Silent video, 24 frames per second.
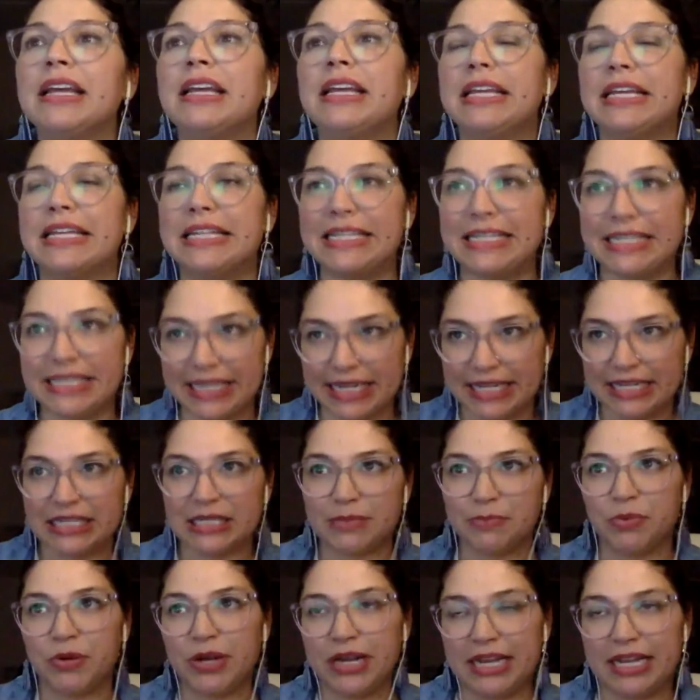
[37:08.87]
to condense
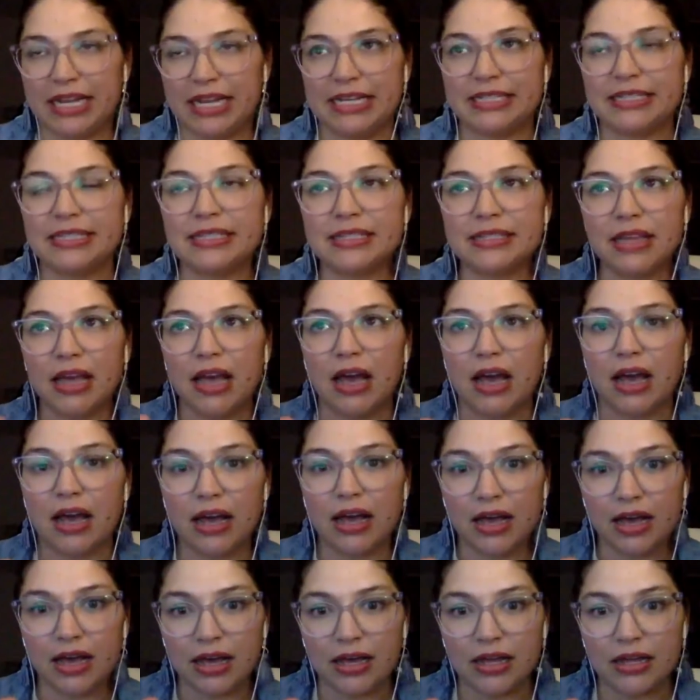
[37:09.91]
Brittany's
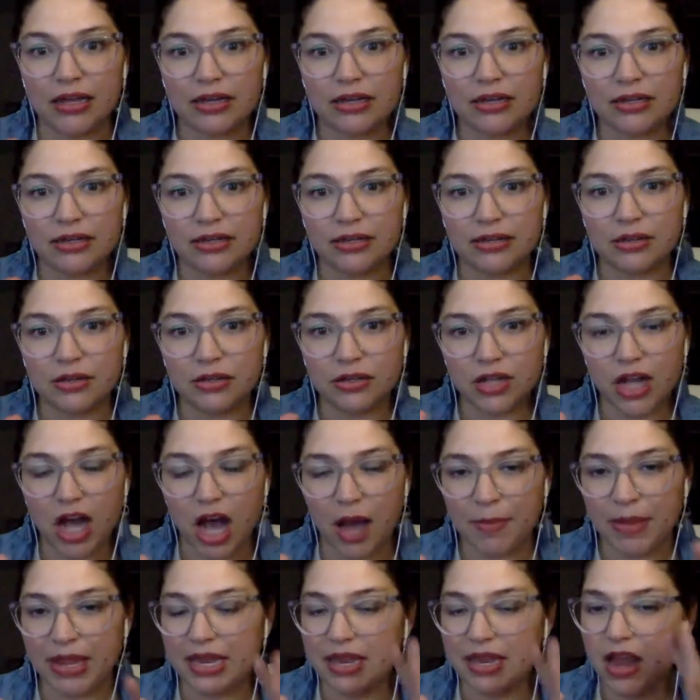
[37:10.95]

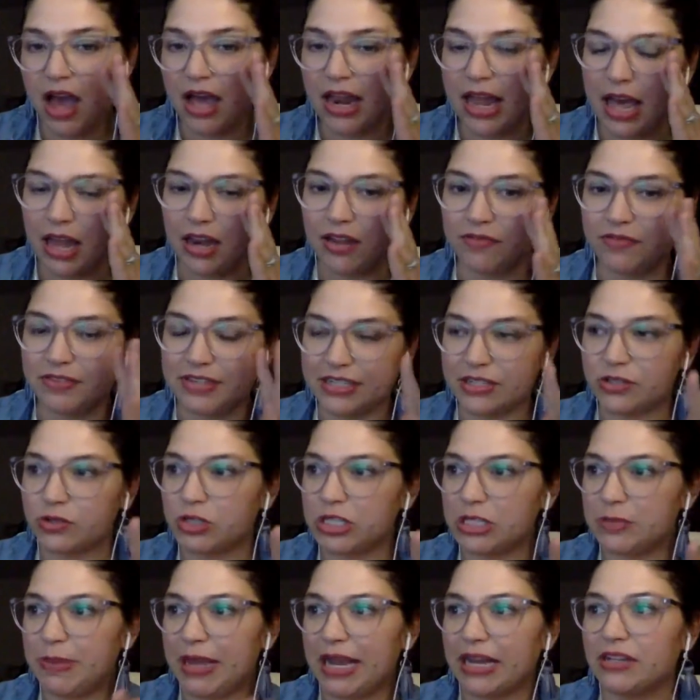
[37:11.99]
comment, not out of
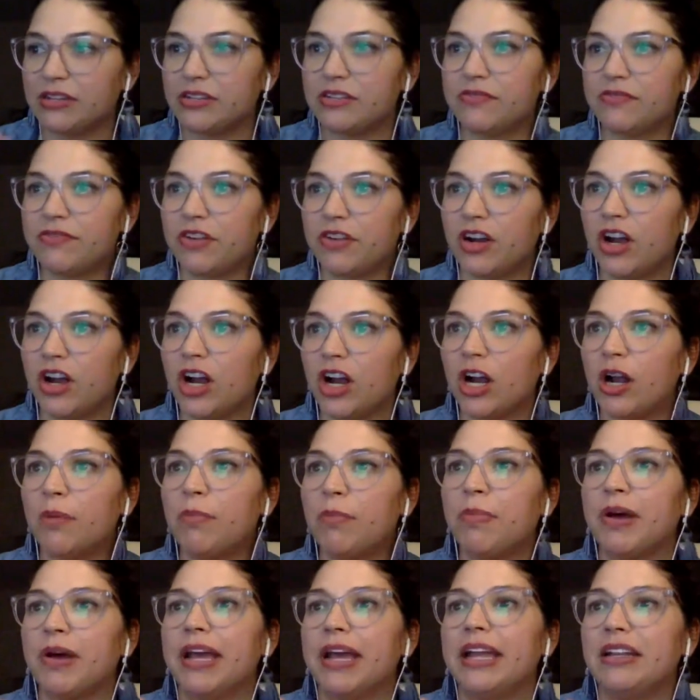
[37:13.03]
disrespect for her,
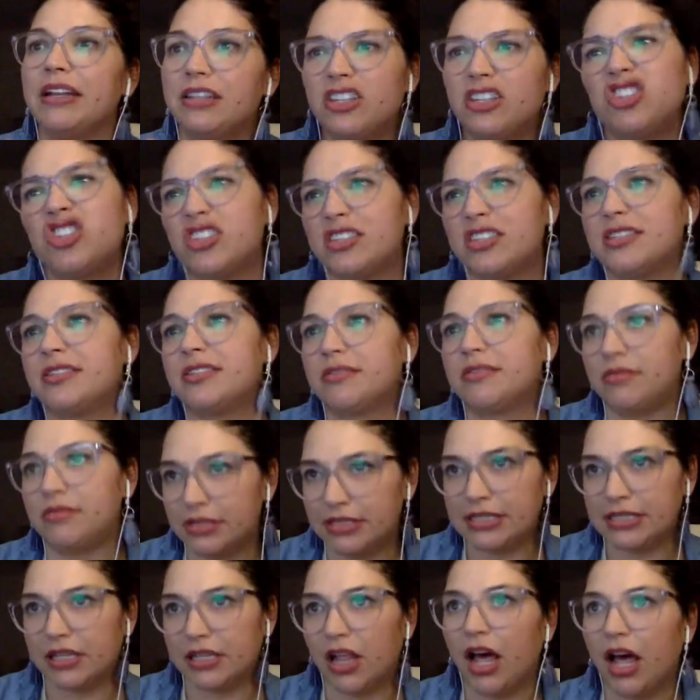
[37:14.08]
but it's
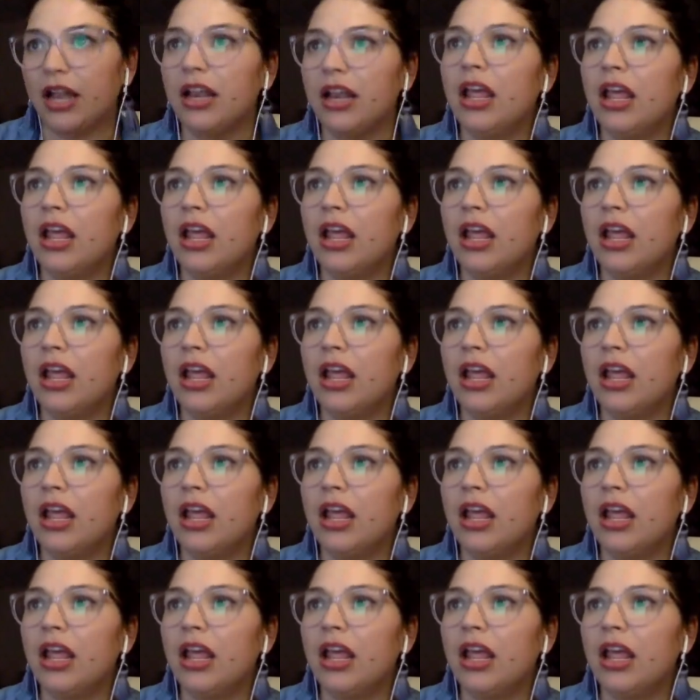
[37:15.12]
a lot.